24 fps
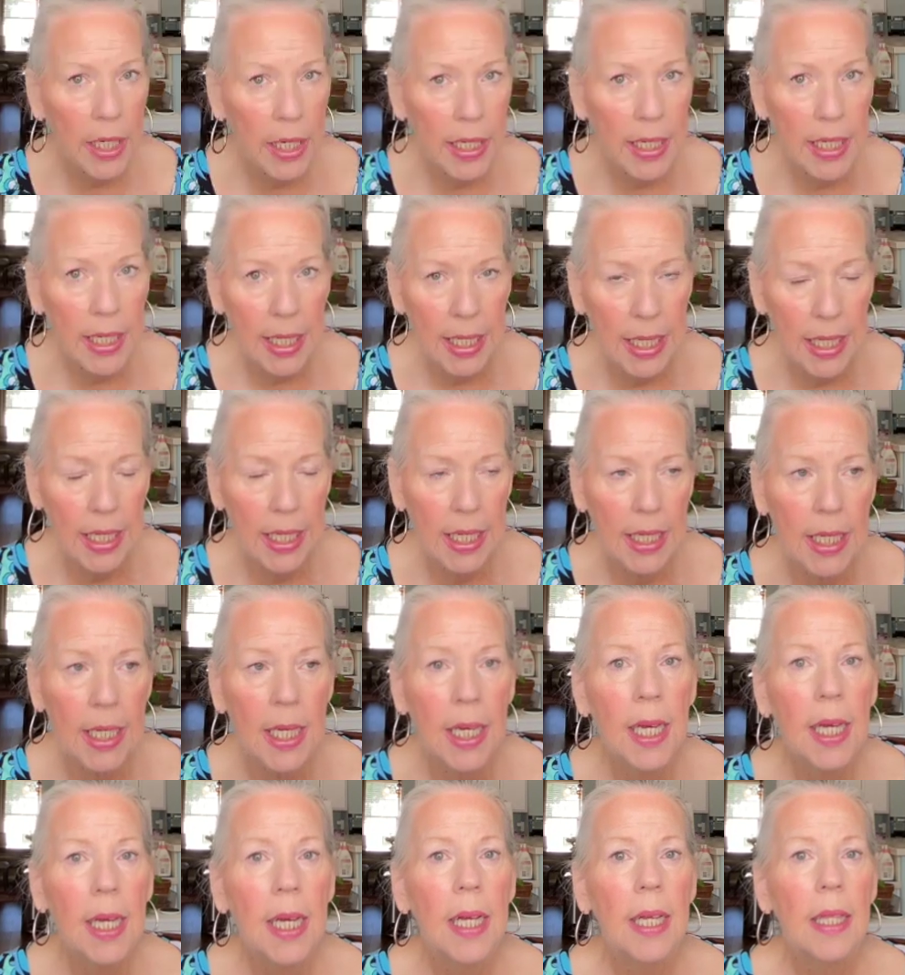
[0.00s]
tee.
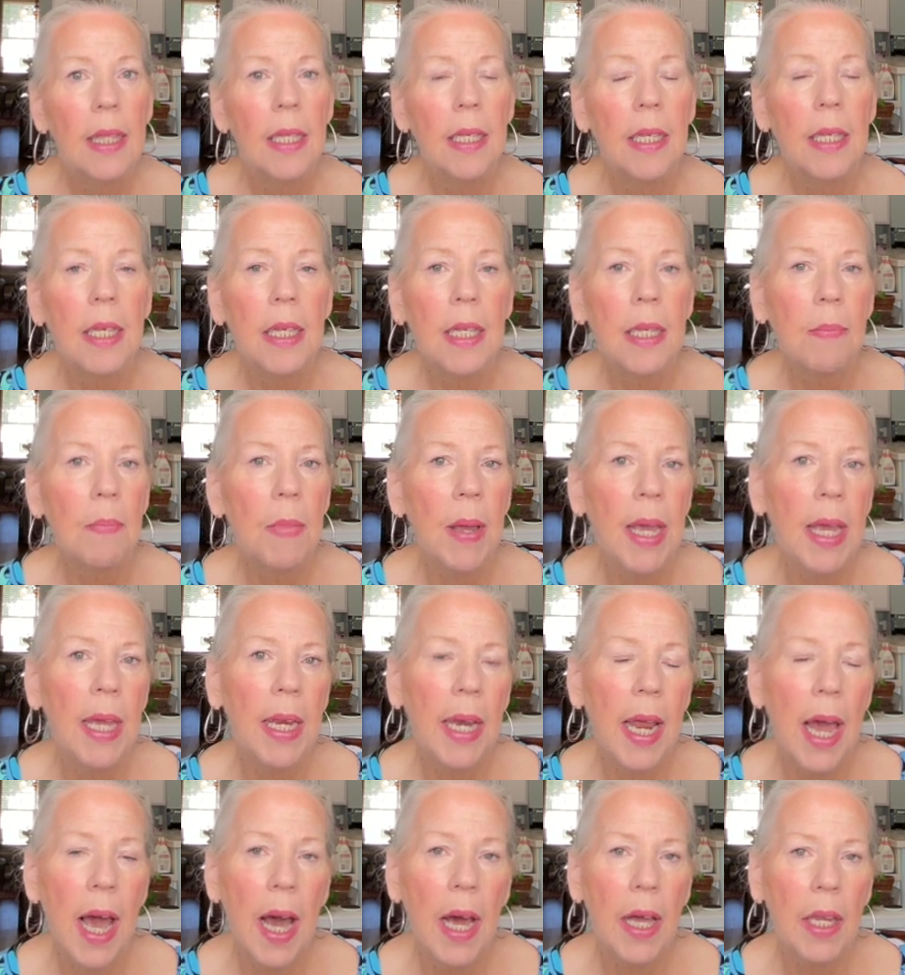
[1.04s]
This is made
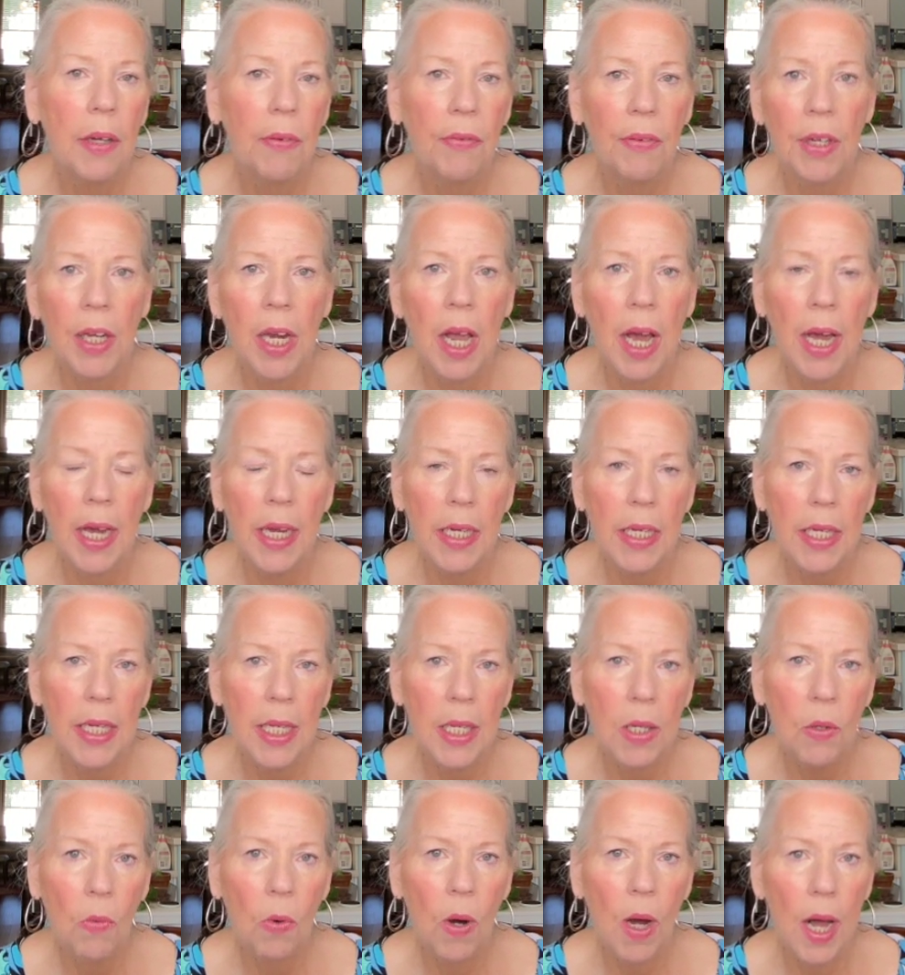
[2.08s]
out of an
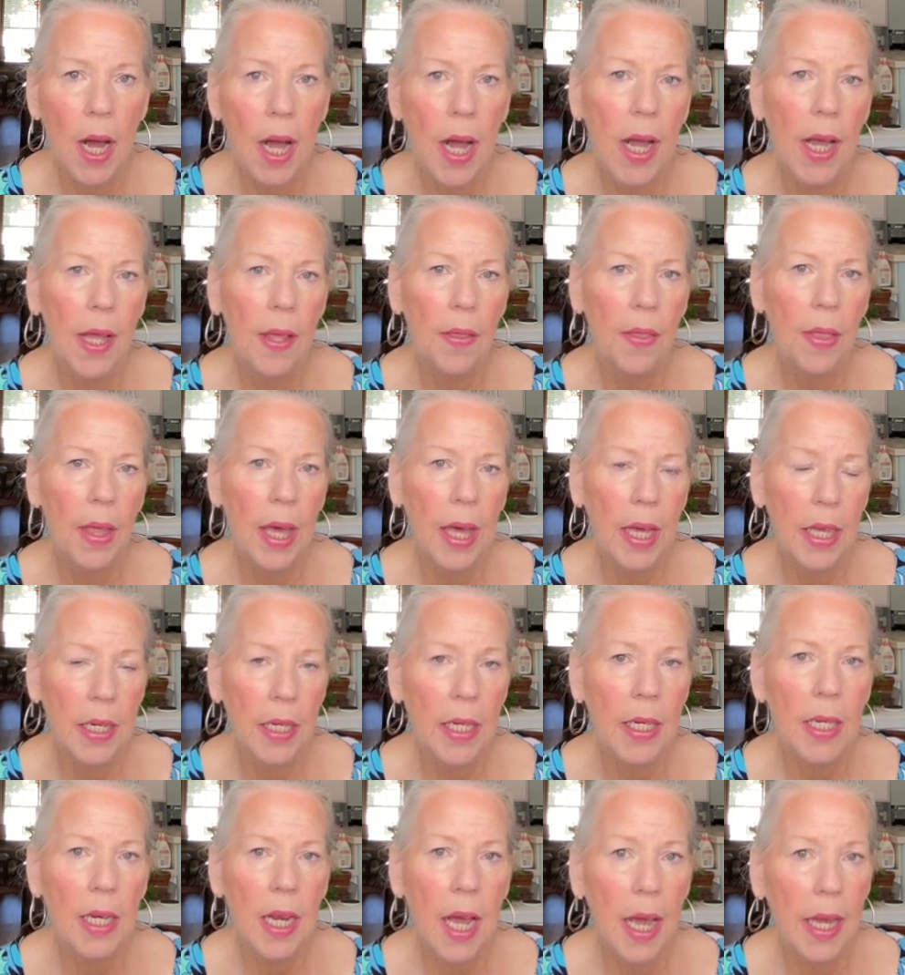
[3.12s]
ITY
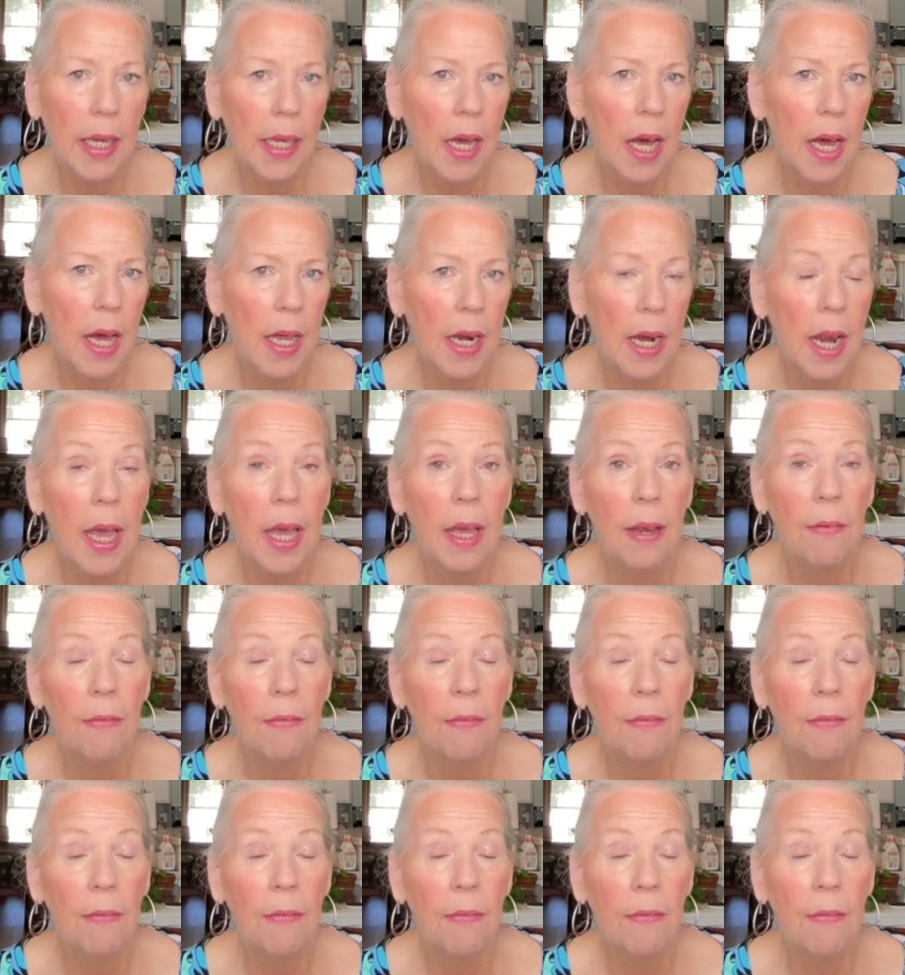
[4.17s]
that I got at